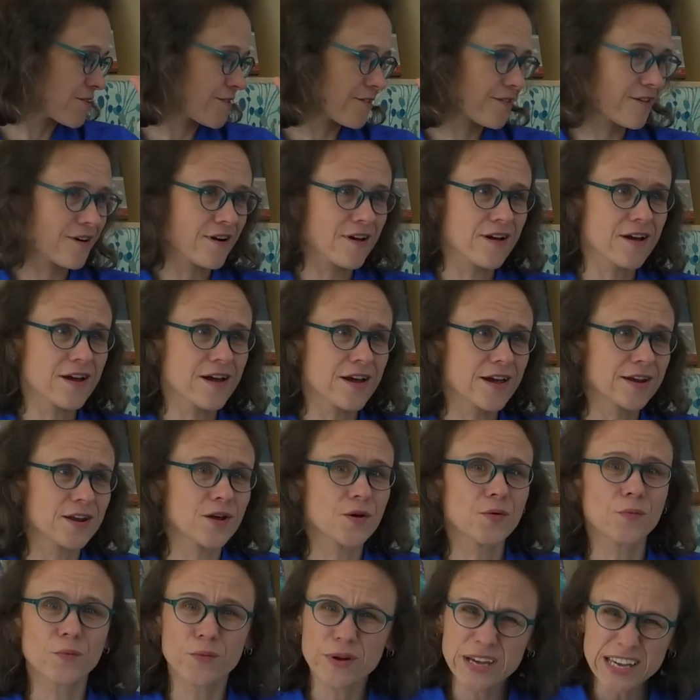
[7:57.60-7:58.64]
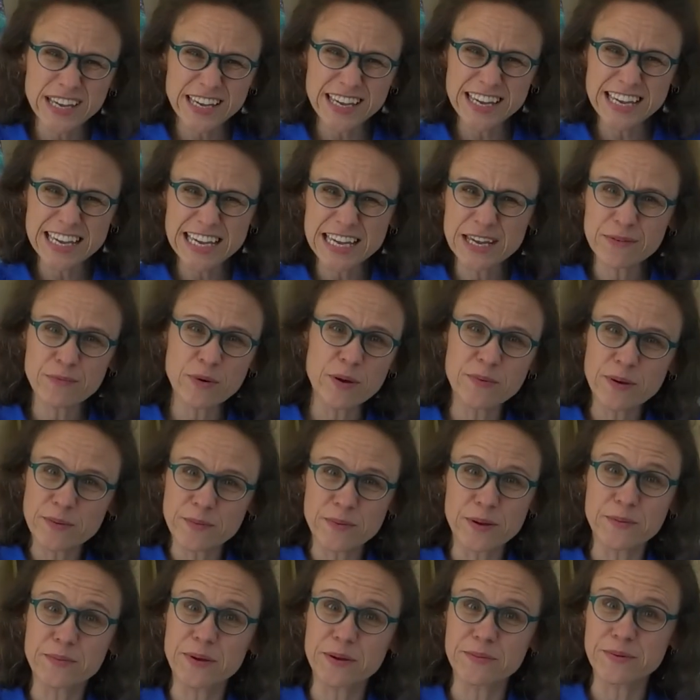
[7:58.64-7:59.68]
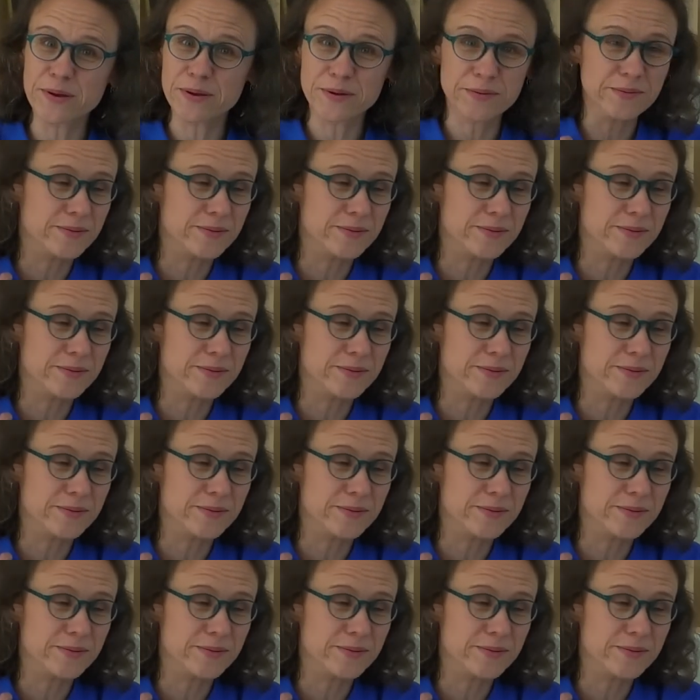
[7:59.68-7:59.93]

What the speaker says: cried, wee, wee, wee, wee, wee,